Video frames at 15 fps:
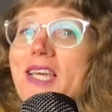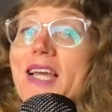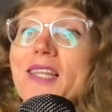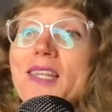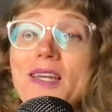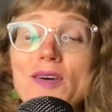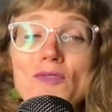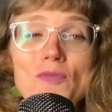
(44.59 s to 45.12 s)
I
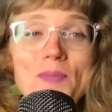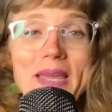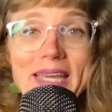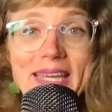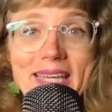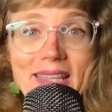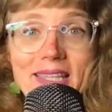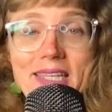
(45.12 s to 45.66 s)
love
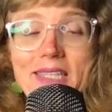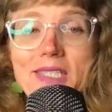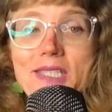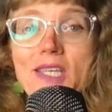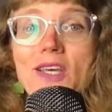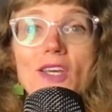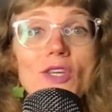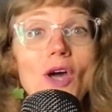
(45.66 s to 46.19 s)
making these.
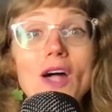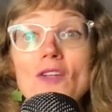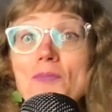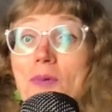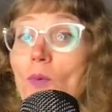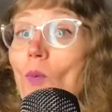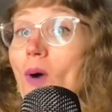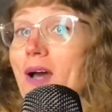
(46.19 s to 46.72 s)
Y'all have
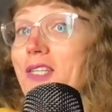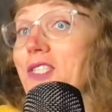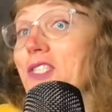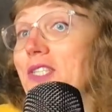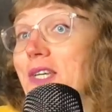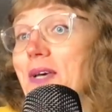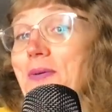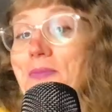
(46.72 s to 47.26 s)
been watching
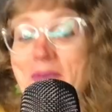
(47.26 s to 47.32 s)
them